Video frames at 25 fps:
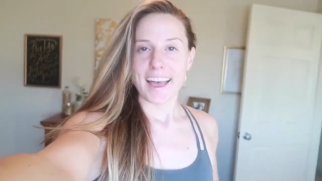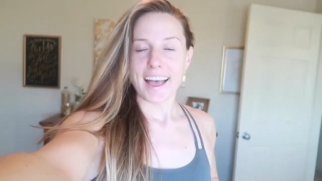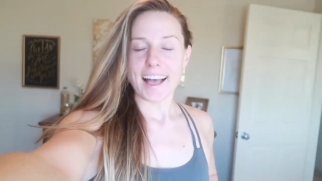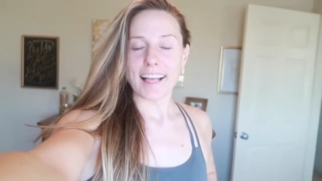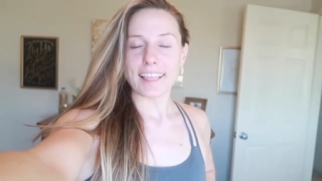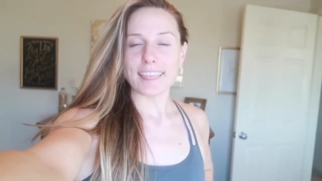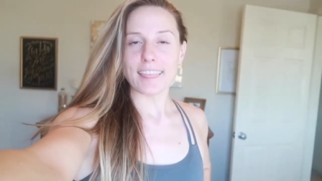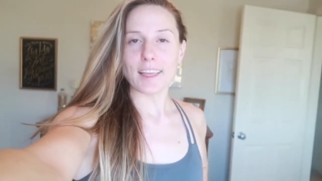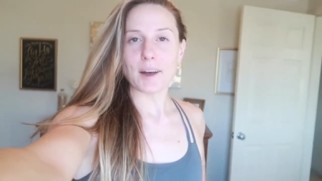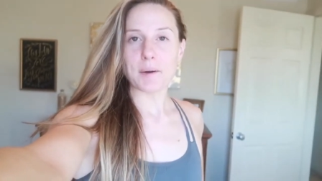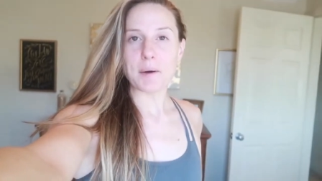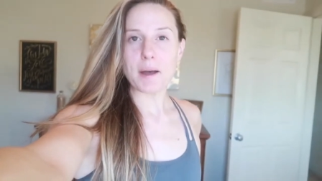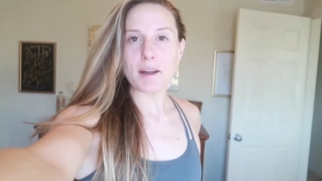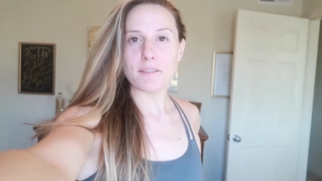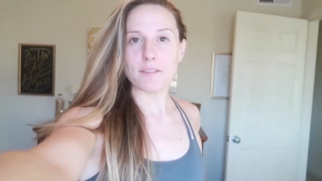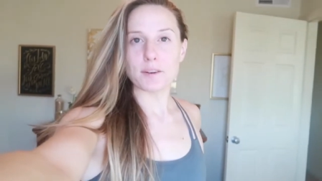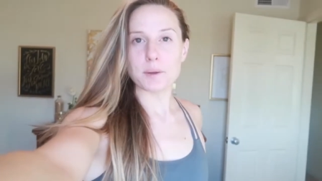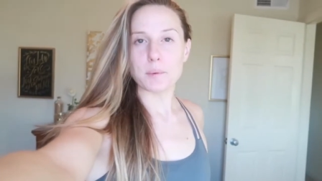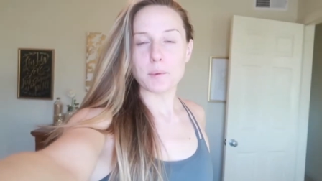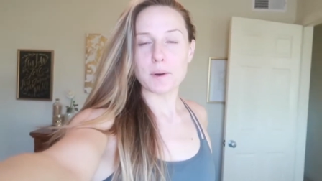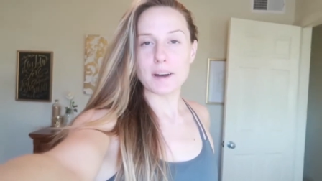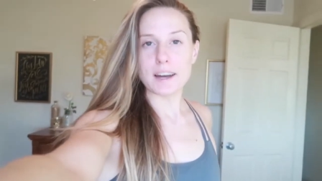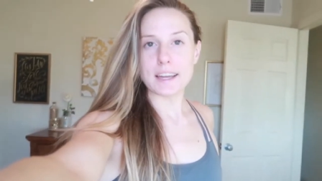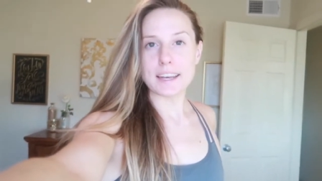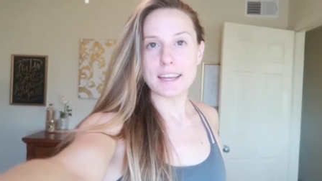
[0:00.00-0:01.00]
Hello,
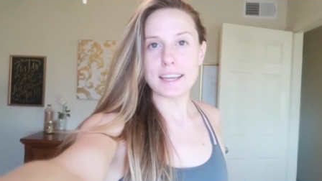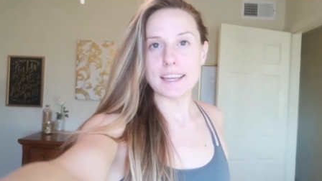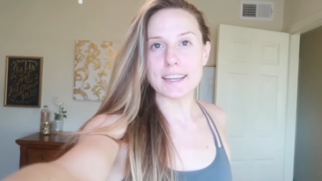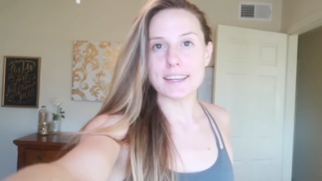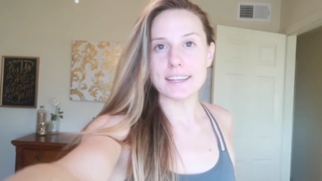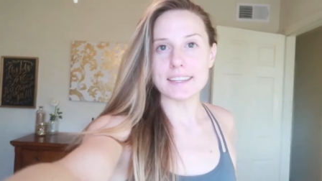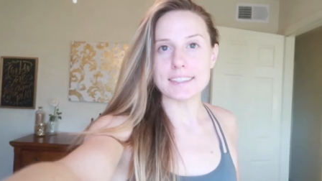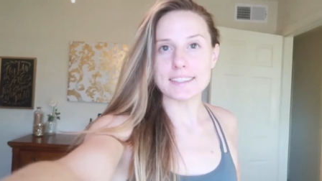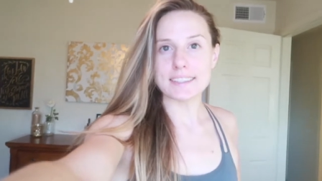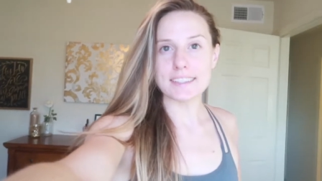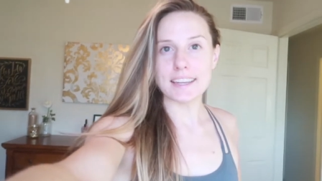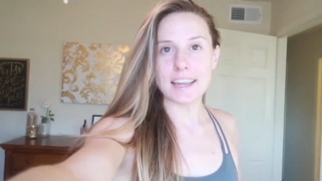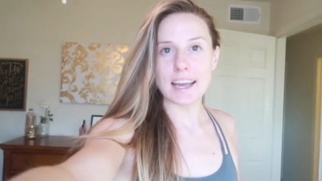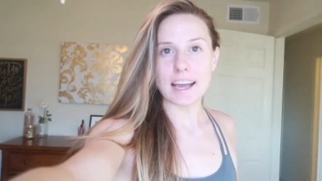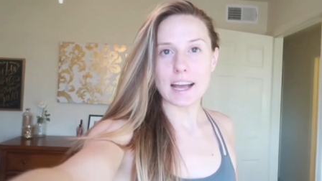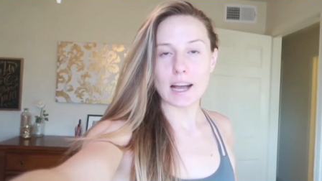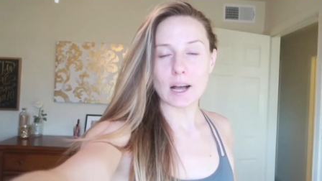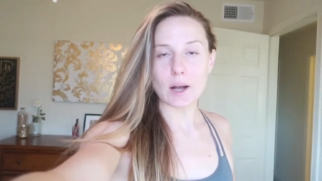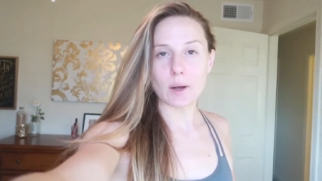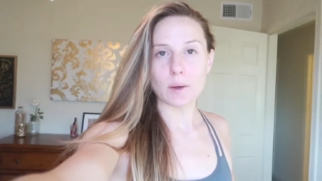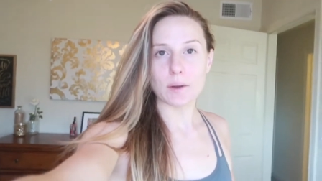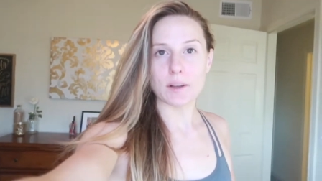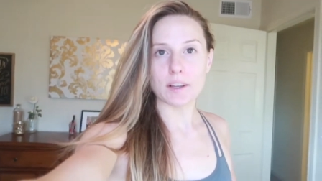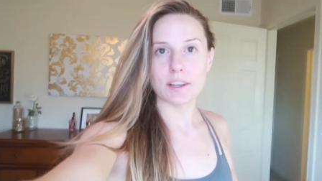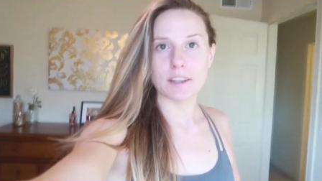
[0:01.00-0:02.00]
everyone. It is
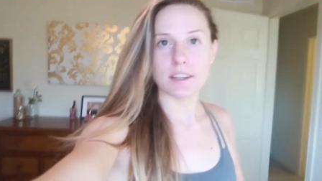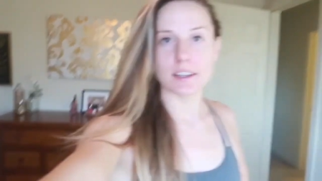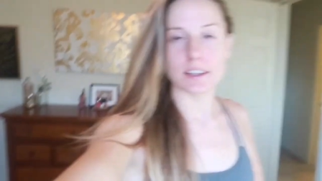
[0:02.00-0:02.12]
now...